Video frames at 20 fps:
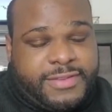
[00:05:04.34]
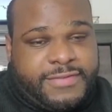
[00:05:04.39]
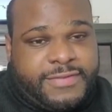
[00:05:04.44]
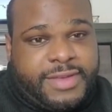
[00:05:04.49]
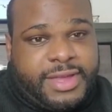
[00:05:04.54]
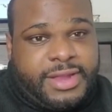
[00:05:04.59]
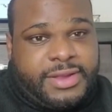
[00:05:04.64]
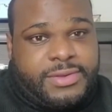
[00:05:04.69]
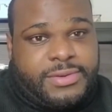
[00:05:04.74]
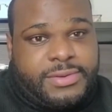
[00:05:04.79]

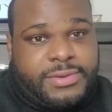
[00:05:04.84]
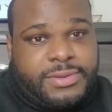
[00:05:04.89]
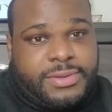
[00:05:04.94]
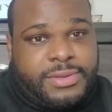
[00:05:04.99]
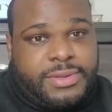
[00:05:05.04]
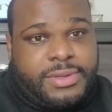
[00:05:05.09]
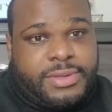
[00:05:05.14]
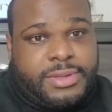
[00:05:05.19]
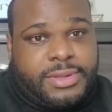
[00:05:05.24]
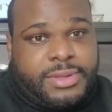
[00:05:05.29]
value,
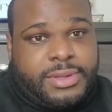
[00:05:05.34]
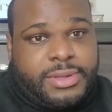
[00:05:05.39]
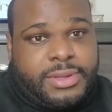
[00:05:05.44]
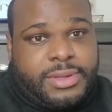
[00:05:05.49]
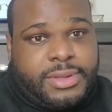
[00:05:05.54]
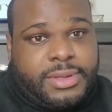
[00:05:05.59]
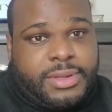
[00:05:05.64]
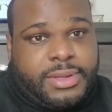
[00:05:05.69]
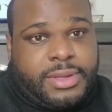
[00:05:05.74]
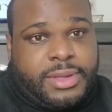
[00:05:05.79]

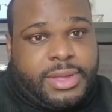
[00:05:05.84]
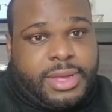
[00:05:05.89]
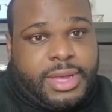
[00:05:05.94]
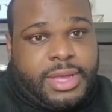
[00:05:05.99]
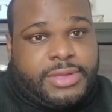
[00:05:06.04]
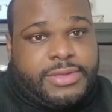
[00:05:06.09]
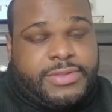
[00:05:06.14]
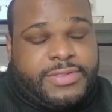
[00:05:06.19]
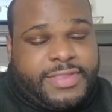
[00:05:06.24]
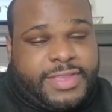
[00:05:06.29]

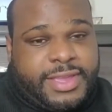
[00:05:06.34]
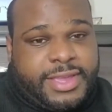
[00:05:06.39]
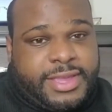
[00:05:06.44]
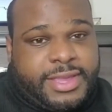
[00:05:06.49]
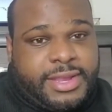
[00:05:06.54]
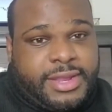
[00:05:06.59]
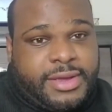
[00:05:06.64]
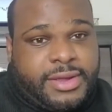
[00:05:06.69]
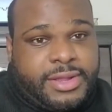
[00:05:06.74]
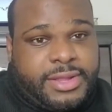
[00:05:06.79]
and you take
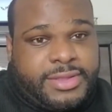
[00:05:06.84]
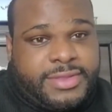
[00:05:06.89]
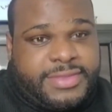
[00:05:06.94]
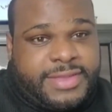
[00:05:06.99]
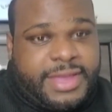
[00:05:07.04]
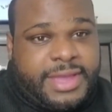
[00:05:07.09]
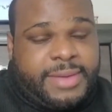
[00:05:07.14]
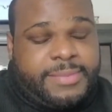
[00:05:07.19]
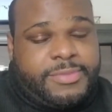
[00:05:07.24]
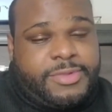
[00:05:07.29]
it out in
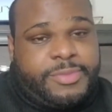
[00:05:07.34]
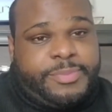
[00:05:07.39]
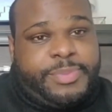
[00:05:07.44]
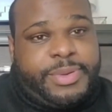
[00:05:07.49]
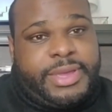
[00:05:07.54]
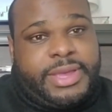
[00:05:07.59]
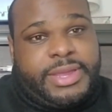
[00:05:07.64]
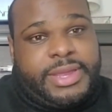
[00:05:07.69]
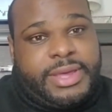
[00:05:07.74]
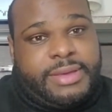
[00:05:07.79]
time to
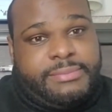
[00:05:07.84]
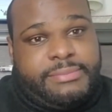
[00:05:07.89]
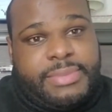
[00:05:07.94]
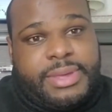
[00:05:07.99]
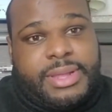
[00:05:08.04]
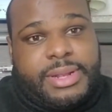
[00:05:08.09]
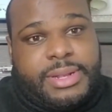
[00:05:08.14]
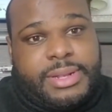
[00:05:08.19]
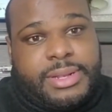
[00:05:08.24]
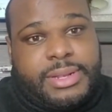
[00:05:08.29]
pay that
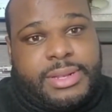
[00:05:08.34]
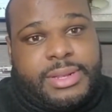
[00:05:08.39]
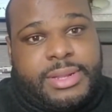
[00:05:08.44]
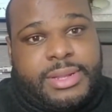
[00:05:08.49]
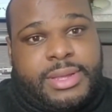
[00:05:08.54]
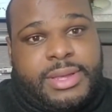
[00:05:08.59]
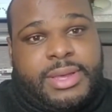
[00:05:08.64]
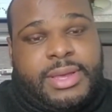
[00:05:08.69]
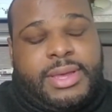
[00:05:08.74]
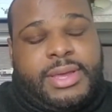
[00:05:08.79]
bill.
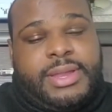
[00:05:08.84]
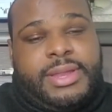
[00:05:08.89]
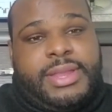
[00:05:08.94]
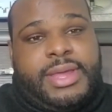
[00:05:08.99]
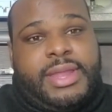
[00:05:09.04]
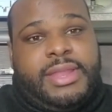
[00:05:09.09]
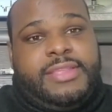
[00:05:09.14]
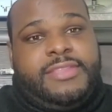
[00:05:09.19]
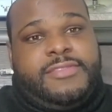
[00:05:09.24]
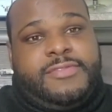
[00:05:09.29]

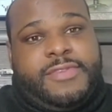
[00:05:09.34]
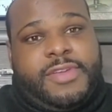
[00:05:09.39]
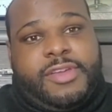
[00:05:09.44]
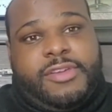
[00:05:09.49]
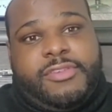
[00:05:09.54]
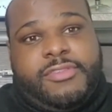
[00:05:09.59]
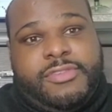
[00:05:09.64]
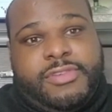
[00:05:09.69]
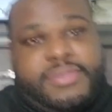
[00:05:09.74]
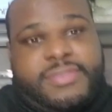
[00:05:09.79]
That is
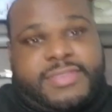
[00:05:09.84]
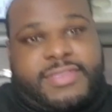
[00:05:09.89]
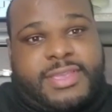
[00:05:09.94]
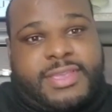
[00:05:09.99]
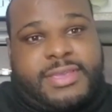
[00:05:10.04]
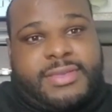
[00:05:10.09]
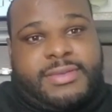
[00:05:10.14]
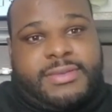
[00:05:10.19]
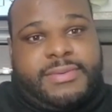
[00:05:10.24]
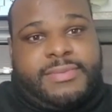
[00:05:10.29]
very
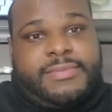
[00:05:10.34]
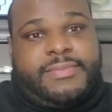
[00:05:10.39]
risky.